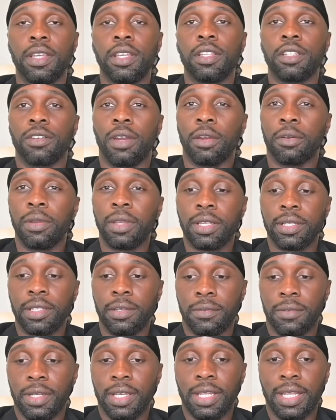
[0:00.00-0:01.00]
So I quickly
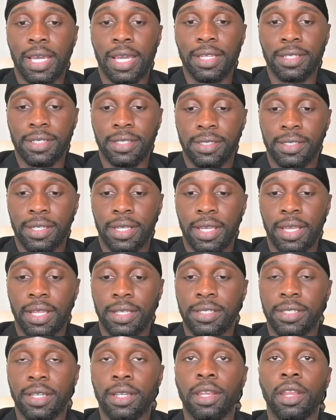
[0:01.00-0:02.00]
realized
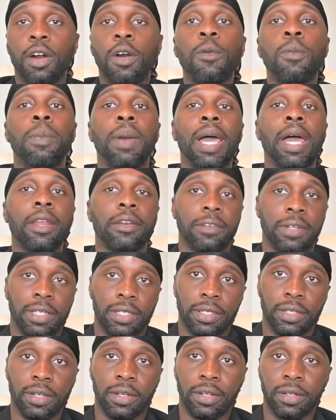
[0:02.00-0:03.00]
it's a low battery
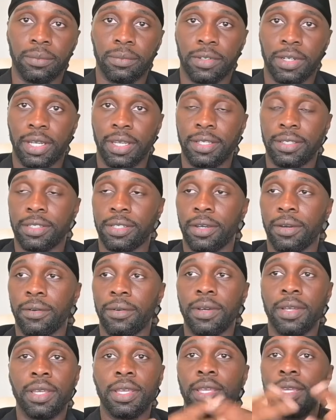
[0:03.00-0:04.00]
alarm, right?
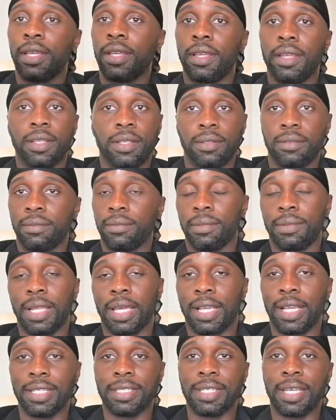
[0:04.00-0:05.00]
So
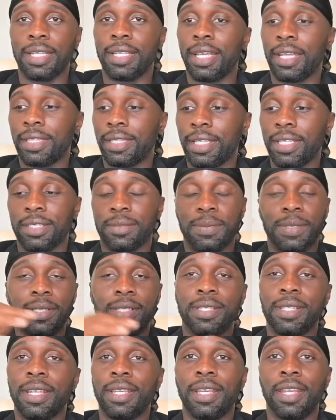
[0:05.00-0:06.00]
like I said, that thing's been
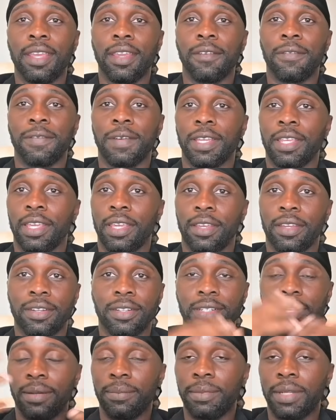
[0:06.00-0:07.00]
sitting there for
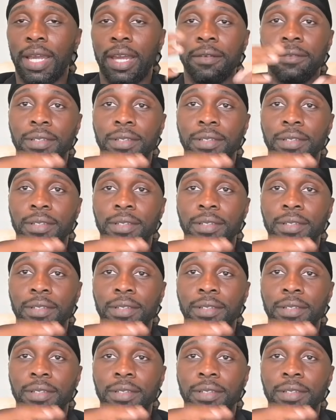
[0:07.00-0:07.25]
years, not